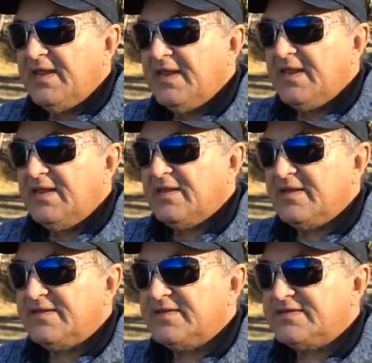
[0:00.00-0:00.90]
And you
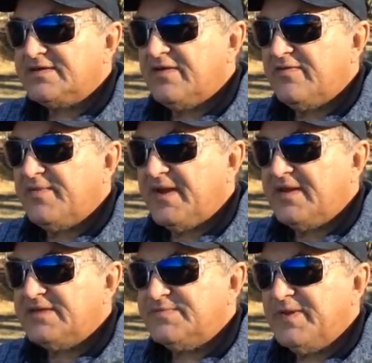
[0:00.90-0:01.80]
lit the stove
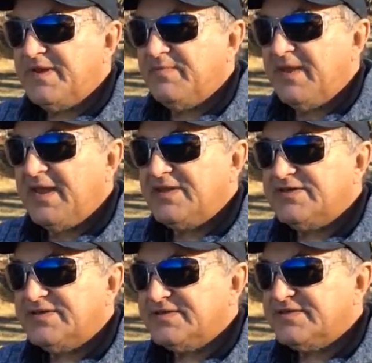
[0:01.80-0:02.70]
by these big
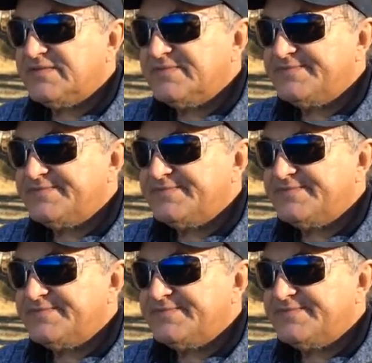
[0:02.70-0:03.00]
matches.